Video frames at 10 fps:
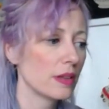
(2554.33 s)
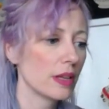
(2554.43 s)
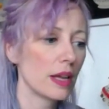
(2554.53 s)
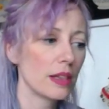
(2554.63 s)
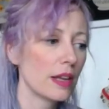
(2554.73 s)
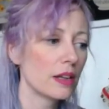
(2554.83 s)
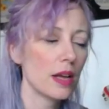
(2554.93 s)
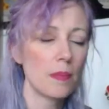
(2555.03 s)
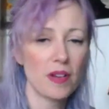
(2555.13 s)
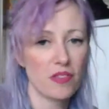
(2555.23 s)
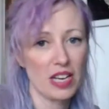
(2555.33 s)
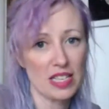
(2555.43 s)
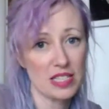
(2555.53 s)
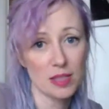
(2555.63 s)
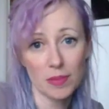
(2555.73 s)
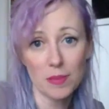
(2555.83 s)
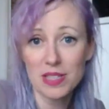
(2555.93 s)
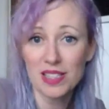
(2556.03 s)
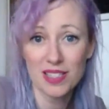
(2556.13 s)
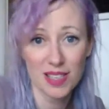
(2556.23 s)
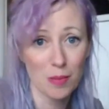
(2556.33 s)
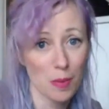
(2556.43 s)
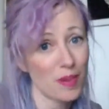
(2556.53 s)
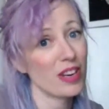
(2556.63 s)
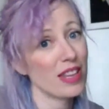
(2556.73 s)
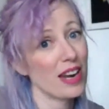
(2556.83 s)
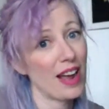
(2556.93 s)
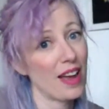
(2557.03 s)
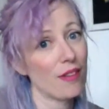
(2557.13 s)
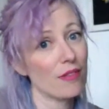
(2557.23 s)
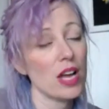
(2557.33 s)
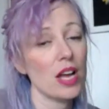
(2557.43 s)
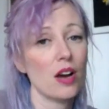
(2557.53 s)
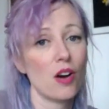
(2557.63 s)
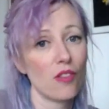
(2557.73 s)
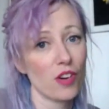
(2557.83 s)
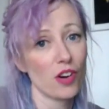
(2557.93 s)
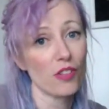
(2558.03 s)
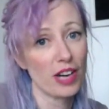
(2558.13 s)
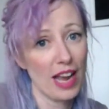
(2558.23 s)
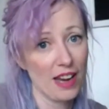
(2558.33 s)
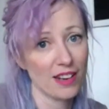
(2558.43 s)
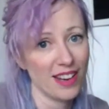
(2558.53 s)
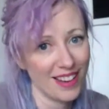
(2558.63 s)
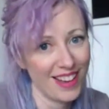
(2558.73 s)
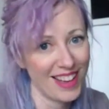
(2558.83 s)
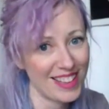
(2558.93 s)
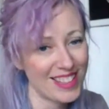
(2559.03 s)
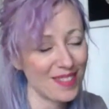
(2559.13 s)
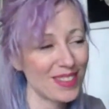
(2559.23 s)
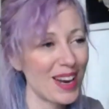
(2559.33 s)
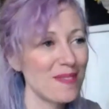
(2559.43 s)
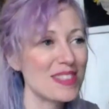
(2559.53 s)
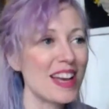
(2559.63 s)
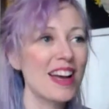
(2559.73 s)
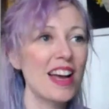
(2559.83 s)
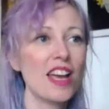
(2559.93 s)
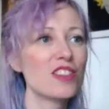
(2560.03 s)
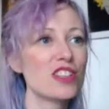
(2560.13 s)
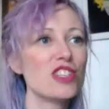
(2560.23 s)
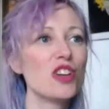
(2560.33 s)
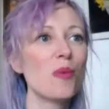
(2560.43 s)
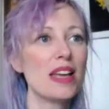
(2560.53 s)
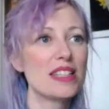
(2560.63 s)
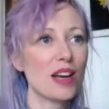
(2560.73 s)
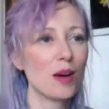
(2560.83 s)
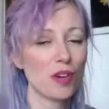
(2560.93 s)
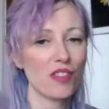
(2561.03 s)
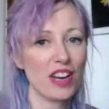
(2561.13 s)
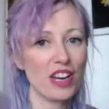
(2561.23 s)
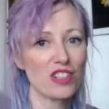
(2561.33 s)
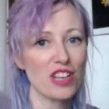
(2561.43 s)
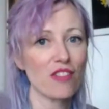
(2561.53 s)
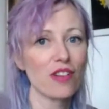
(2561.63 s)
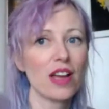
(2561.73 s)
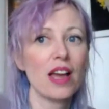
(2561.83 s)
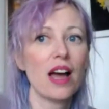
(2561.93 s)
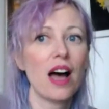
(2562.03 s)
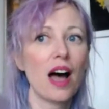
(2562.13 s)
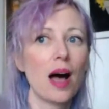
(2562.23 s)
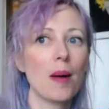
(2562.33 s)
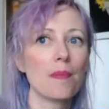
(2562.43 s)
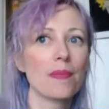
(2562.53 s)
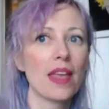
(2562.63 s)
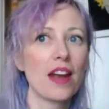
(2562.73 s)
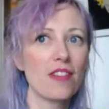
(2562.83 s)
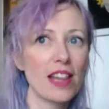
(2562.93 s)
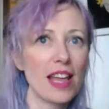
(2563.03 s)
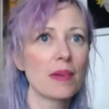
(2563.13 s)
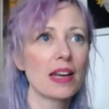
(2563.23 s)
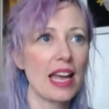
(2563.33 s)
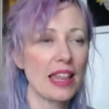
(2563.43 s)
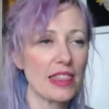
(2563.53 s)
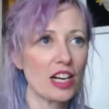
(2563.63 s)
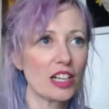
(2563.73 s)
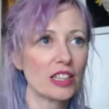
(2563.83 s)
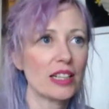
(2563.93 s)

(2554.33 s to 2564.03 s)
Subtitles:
little epiphanies. And sometimes it's the same epiphany that I have over and over again. Sometimes, you know, it's just new ways to help motivate yourself. And I feel like I'm going to get there.